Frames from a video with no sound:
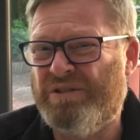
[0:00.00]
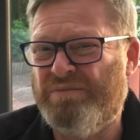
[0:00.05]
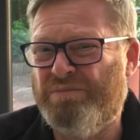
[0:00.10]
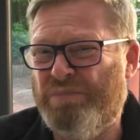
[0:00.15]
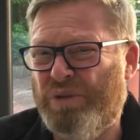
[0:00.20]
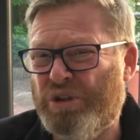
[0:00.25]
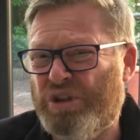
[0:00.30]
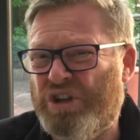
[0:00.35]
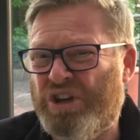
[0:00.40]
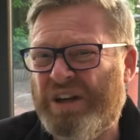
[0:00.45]

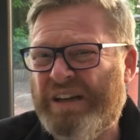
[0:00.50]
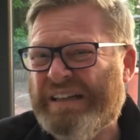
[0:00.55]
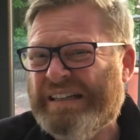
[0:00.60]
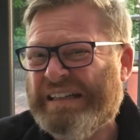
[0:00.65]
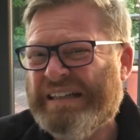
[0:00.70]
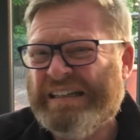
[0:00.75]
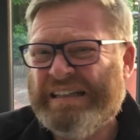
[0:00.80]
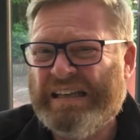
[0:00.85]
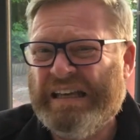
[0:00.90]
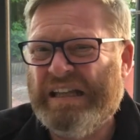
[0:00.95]
much
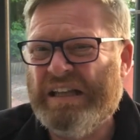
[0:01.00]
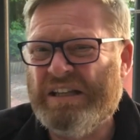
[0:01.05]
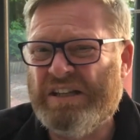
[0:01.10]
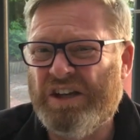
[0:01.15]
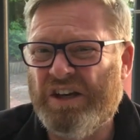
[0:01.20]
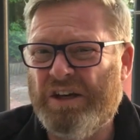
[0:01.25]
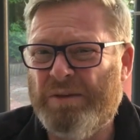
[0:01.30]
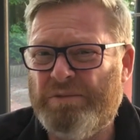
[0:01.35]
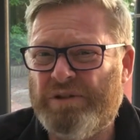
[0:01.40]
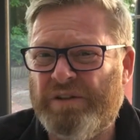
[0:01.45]
in
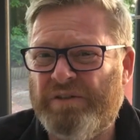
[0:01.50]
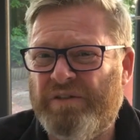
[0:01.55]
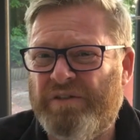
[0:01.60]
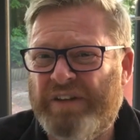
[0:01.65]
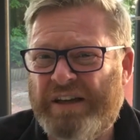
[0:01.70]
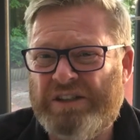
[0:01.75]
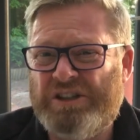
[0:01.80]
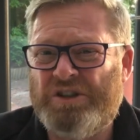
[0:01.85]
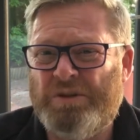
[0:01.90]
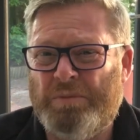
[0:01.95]
terms of
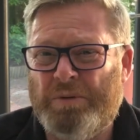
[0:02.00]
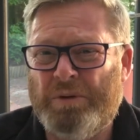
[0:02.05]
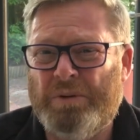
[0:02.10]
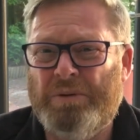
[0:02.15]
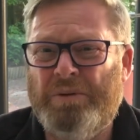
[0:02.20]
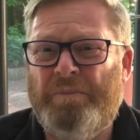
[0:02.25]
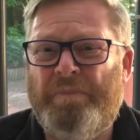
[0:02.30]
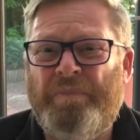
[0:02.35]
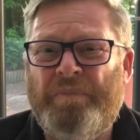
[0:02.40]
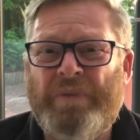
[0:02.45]
vestibule.